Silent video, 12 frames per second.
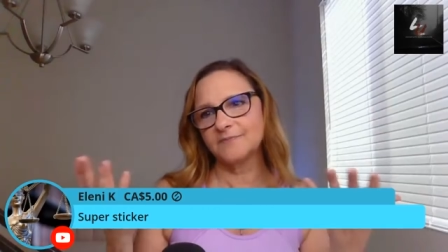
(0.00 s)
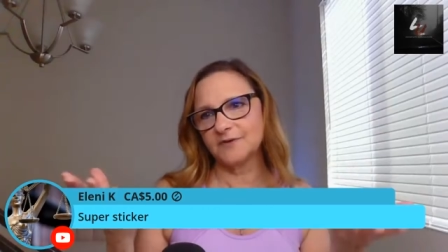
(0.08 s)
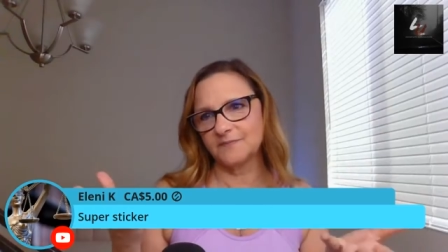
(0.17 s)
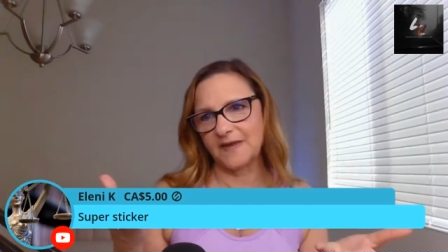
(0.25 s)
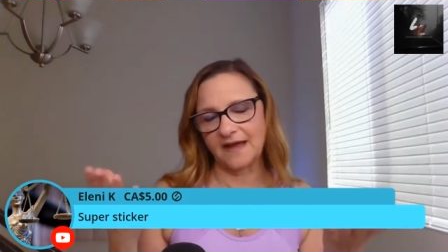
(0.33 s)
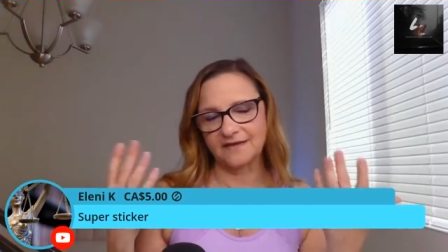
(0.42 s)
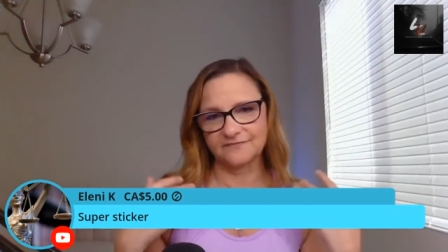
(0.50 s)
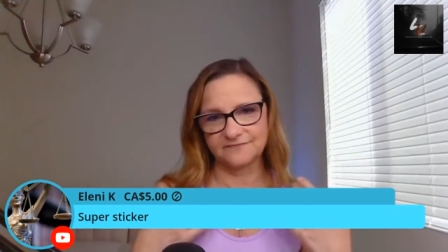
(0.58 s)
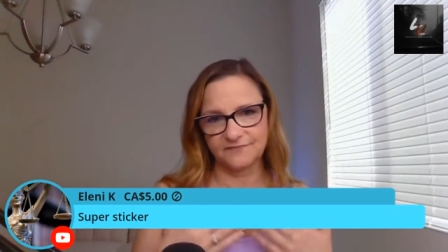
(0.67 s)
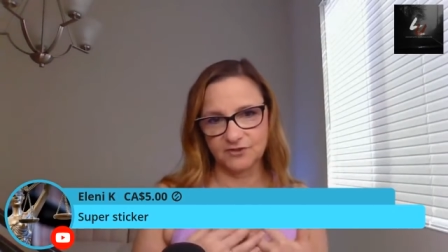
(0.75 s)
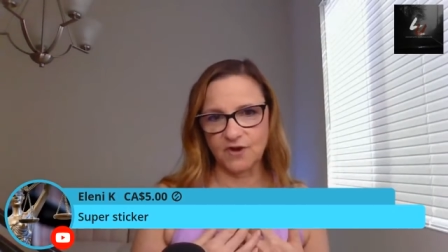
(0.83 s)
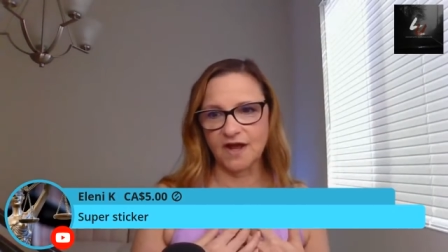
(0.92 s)
I put back
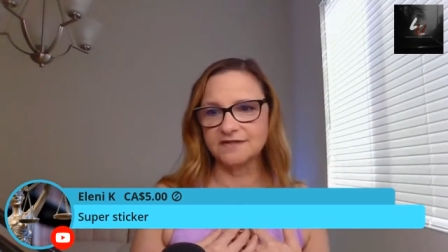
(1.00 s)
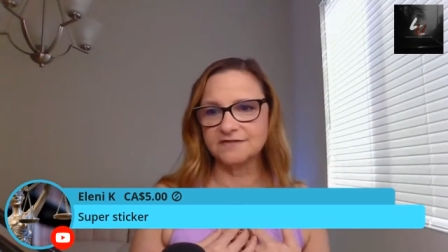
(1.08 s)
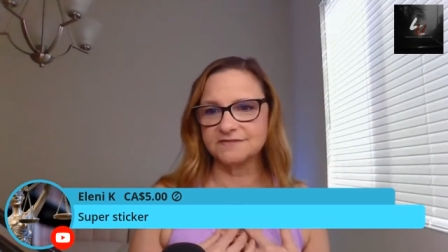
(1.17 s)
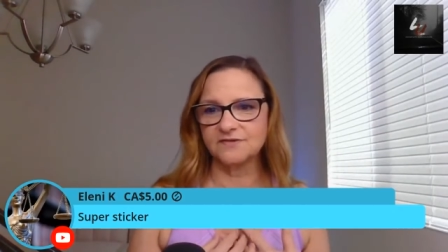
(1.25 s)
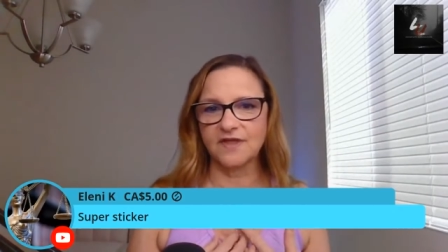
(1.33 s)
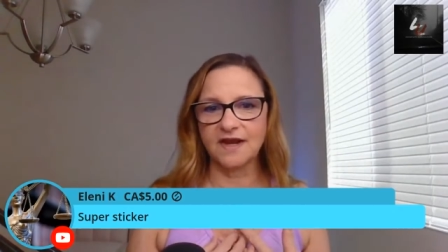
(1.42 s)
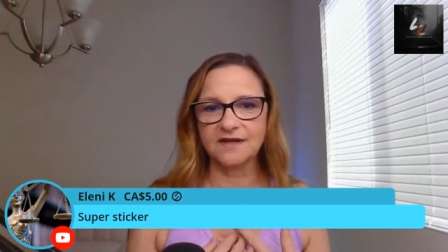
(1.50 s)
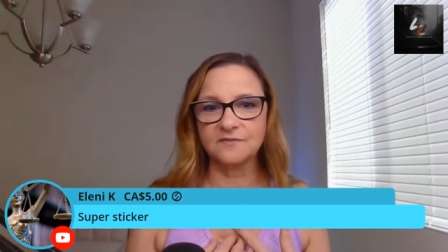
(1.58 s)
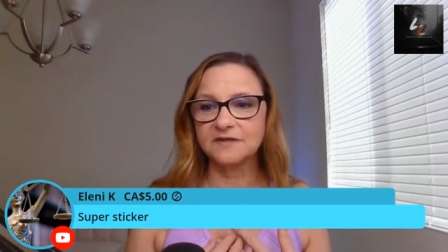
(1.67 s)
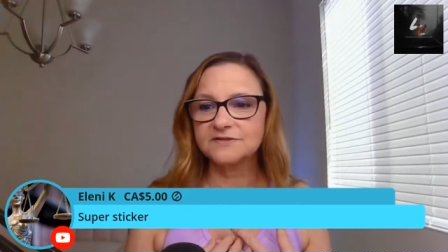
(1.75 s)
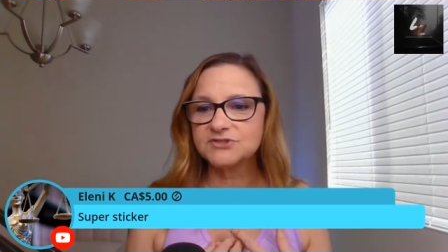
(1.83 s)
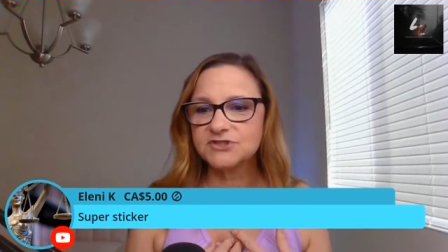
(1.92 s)
for you guys so that I
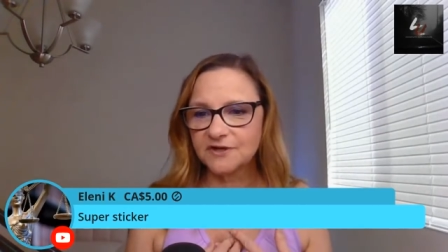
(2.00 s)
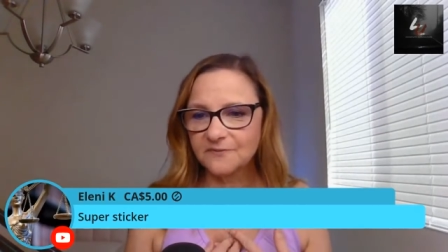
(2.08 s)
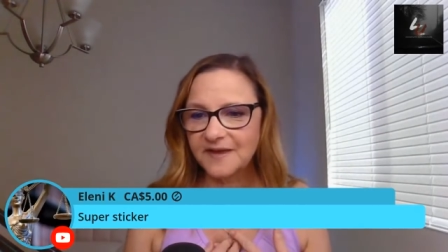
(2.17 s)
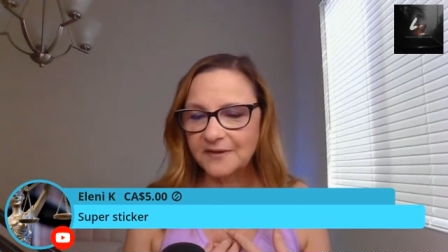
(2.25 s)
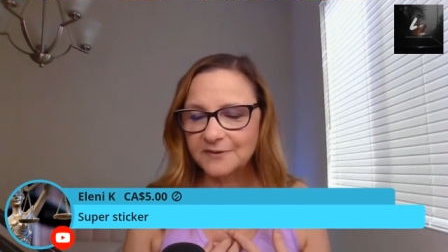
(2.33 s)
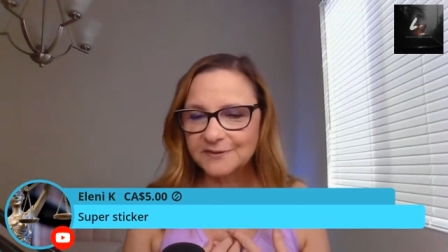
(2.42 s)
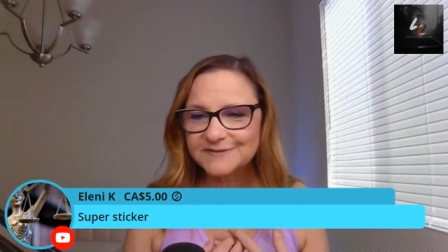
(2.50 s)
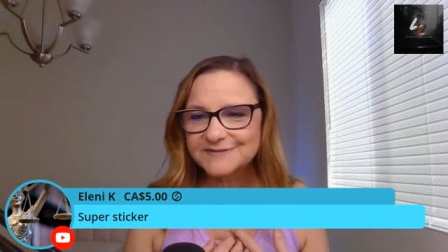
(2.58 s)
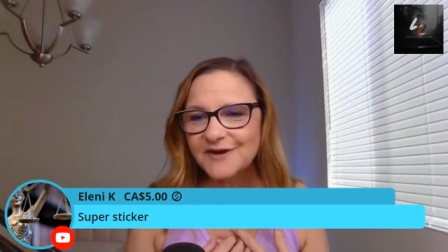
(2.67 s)
can make the channel better.